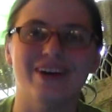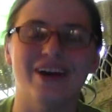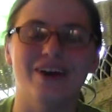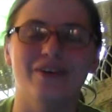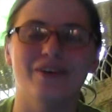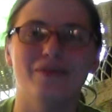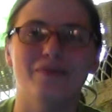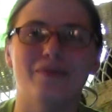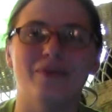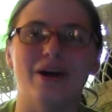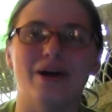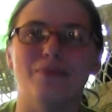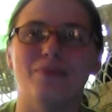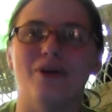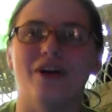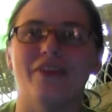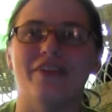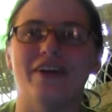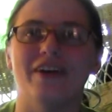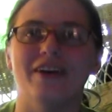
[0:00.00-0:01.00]
I remember I
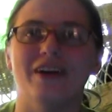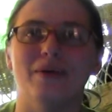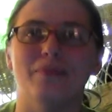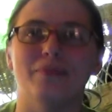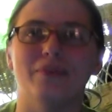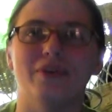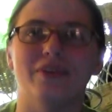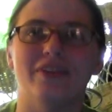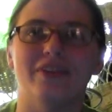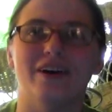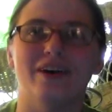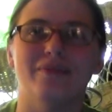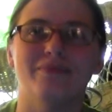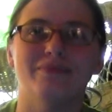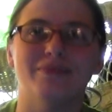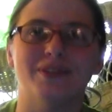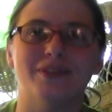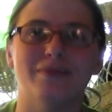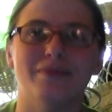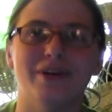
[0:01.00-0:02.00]
brought that up with
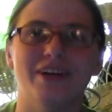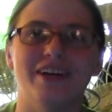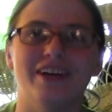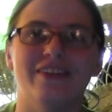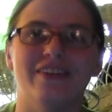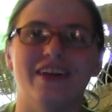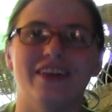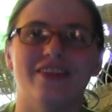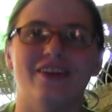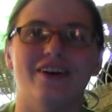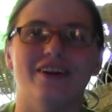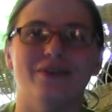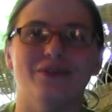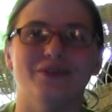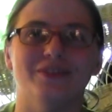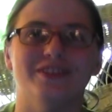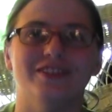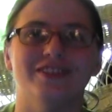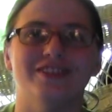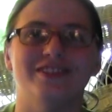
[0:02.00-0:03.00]
somebody, and they thought it
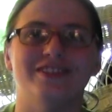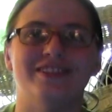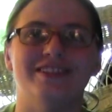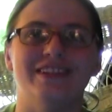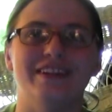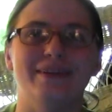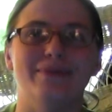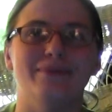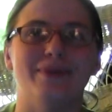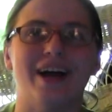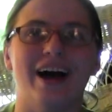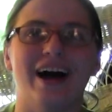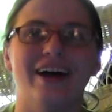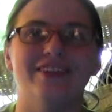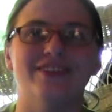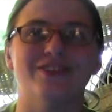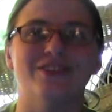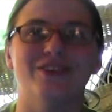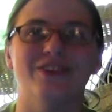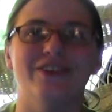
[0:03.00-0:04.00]
was the Steam
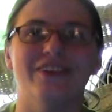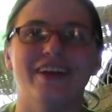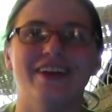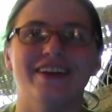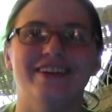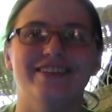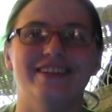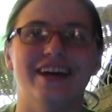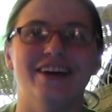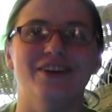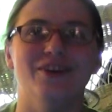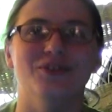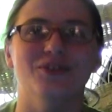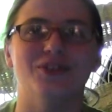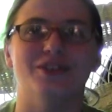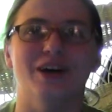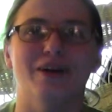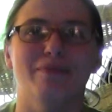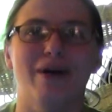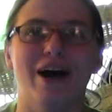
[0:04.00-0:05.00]
console that Nintendo
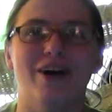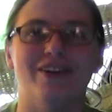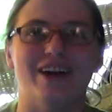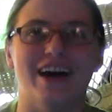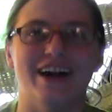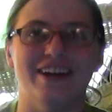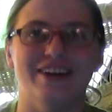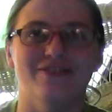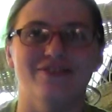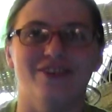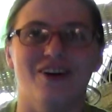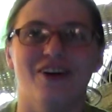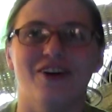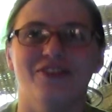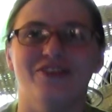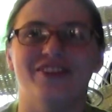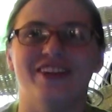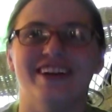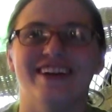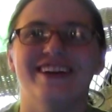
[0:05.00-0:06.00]
somehow got
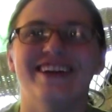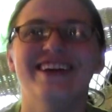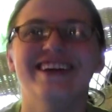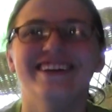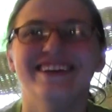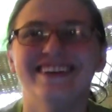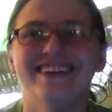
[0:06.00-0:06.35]
involved in.